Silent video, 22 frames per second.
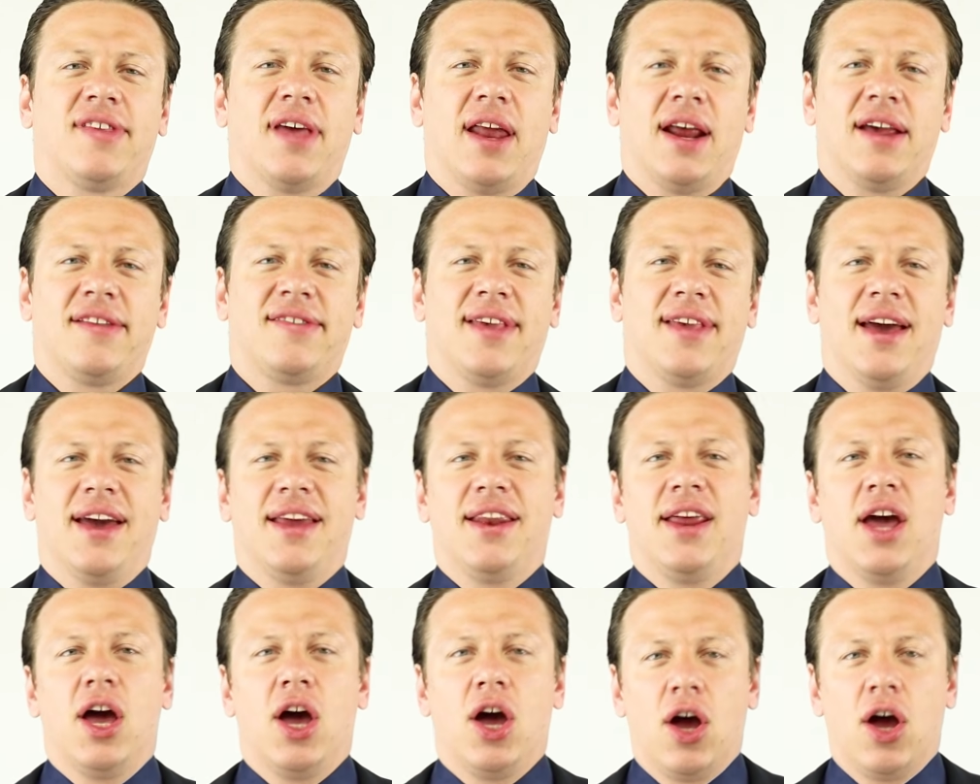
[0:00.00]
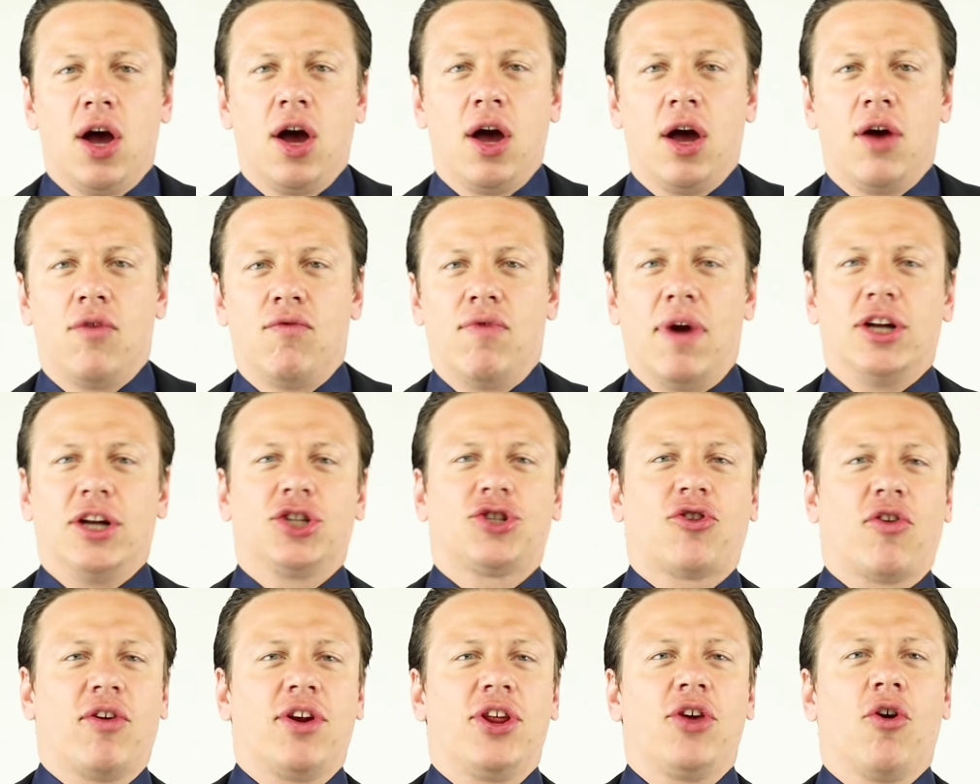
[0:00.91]
that I said,
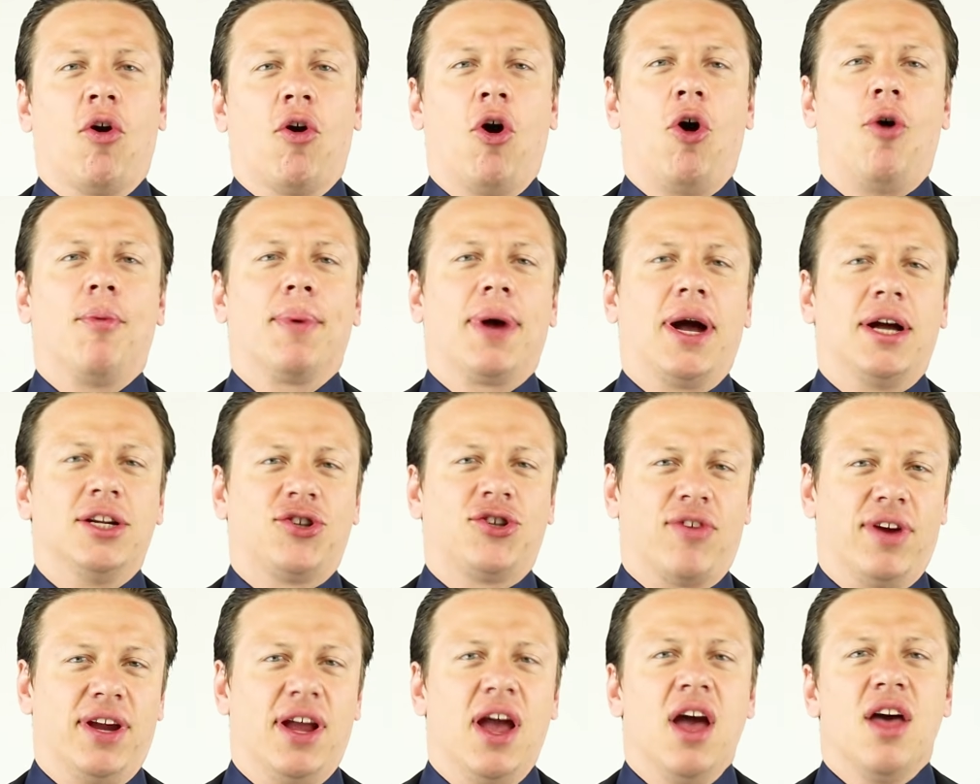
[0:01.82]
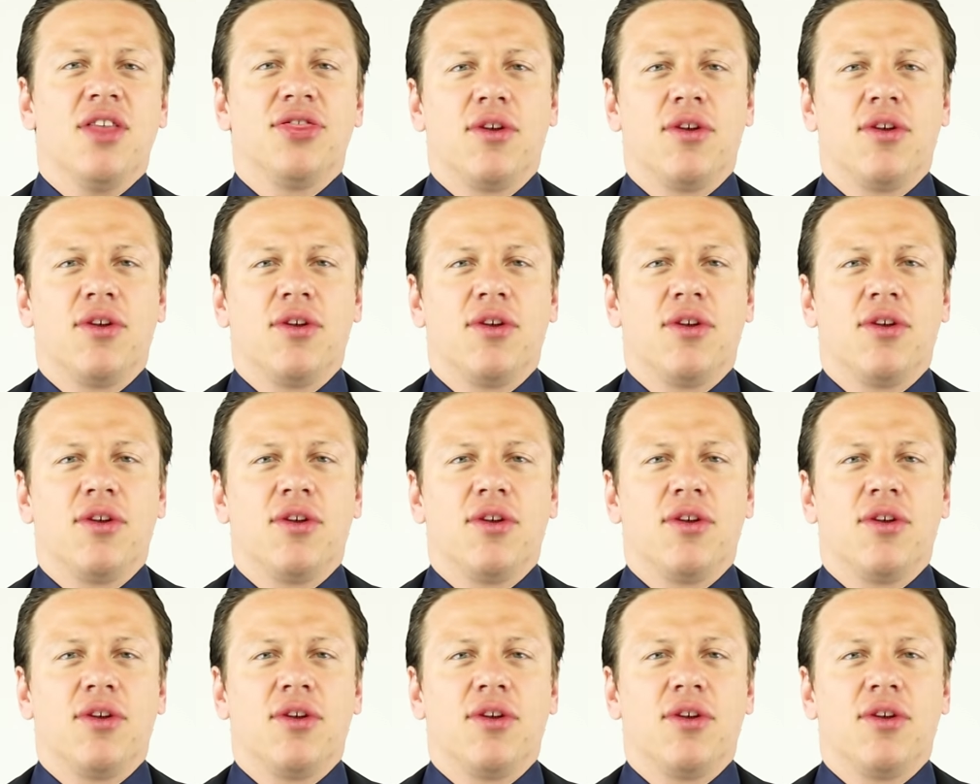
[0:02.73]
register in your home country.